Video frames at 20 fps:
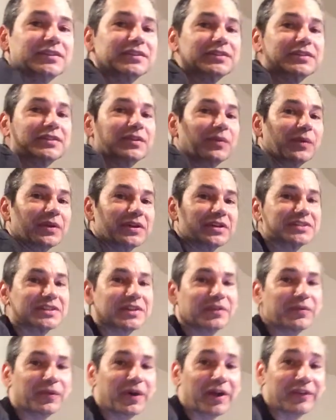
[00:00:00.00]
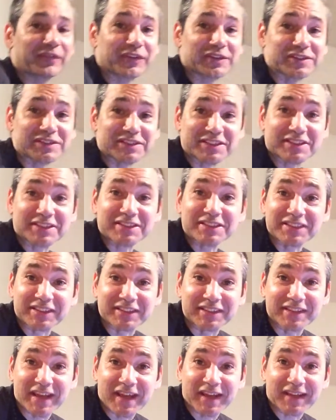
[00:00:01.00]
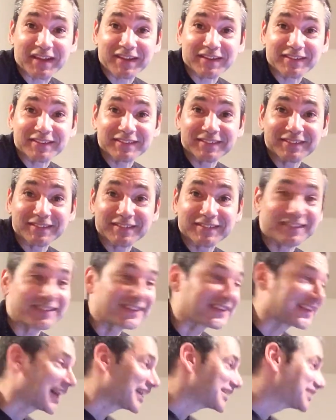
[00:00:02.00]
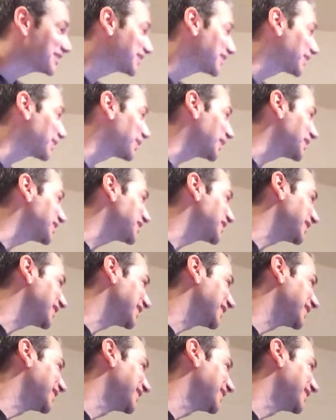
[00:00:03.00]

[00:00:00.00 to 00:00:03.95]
So what is it referenced today? That's the question.